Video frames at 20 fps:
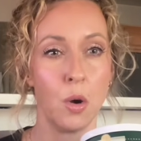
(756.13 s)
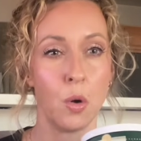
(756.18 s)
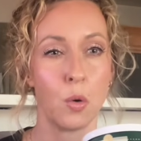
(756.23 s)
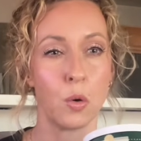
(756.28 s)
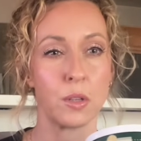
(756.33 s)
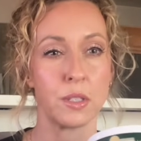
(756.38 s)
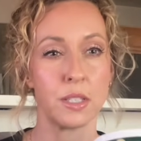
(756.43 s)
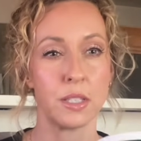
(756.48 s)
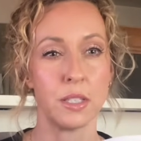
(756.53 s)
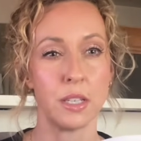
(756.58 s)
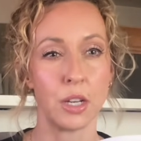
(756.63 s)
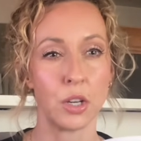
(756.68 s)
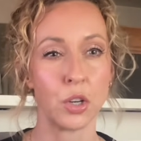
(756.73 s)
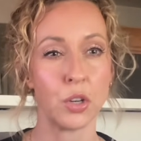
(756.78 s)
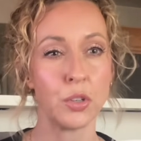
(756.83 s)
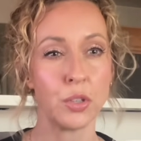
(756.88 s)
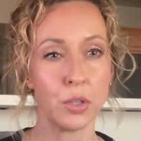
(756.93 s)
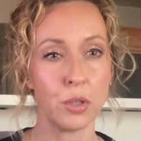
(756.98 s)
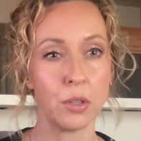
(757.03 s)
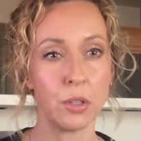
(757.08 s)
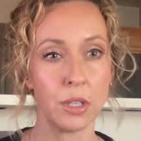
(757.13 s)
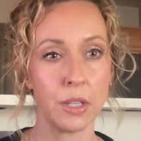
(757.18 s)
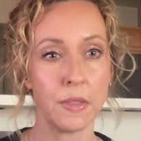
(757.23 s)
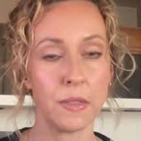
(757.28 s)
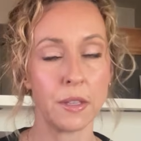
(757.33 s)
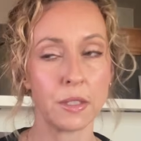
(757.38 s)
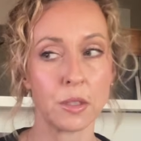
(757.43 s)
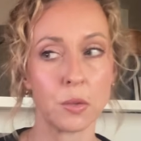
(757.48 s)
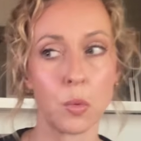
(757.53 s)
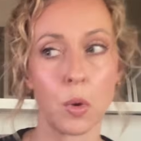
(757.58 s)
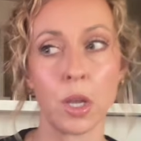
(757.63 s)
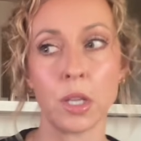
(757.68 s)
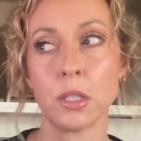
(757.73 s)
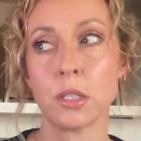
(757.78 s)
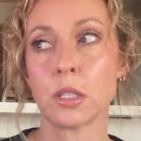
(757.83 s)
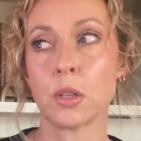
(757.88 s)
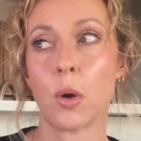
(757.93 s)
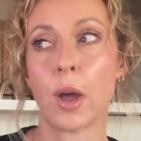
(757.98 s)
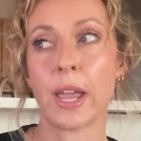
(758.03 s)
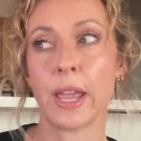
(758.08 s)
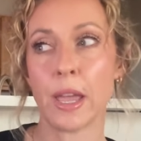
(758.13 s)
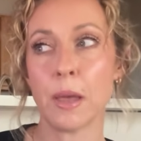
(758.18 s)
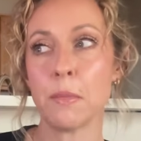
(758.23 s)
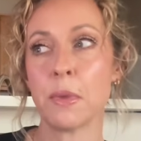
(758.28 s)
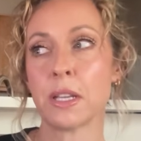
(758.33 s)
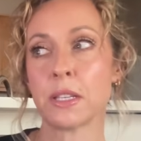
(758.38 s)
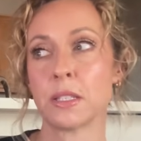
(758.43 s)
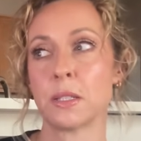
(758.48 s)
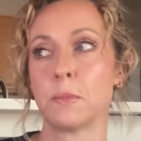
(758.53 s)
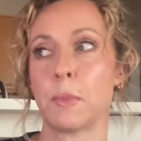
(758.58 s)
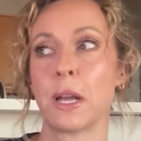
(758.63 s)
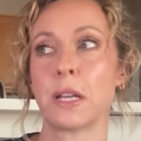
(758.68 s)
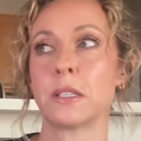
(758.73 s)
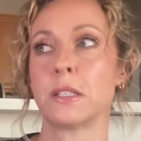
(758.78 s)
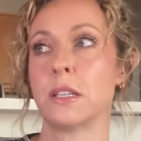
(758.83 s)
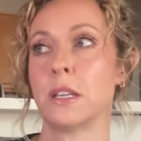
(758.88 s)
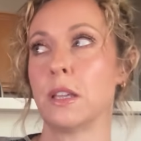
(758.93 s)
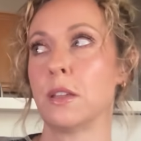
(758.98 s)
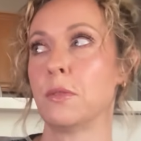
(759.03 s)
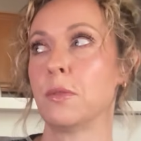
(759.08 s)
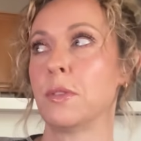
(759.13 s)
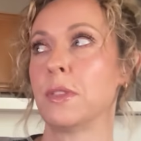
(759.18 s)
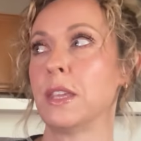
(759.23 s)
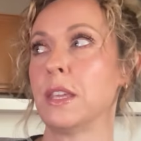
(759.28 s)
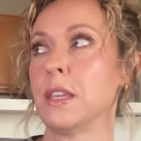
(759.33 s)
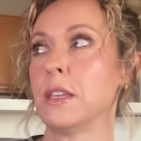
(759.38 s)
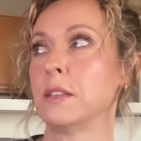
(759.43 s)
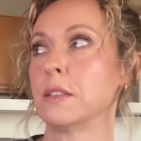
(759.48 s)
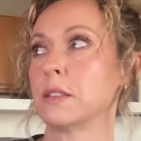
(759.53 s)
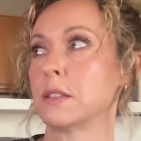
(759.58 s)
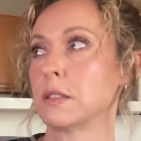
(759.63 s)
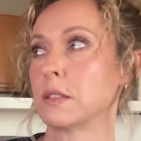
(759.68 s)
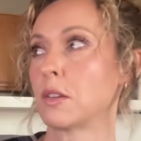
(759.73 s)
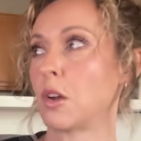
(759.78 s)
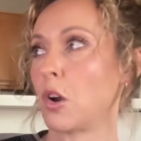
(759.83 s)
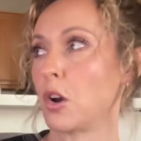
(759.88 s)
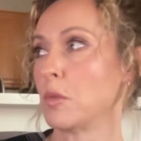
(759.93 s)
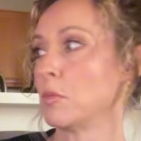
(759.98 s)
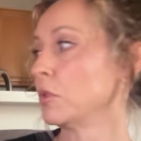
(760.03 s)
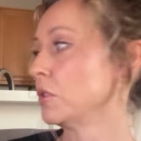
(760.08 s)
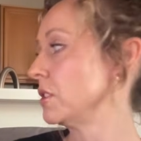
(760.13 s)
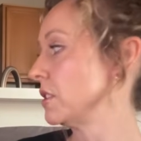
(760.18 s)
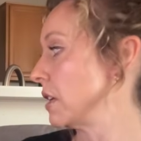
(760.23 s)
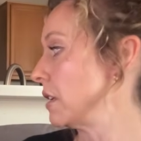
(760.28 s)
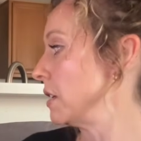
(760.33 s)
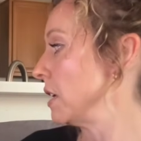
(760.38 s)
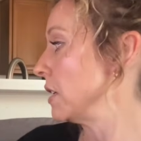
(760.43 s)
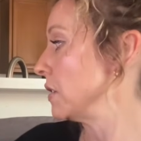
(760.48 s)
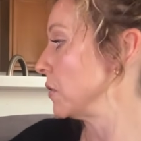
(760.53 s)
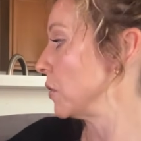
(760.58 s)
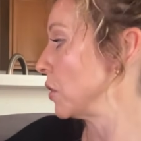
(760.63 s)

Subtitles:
or snickerdoodle in this one. So I am expecting the Caramel Sundays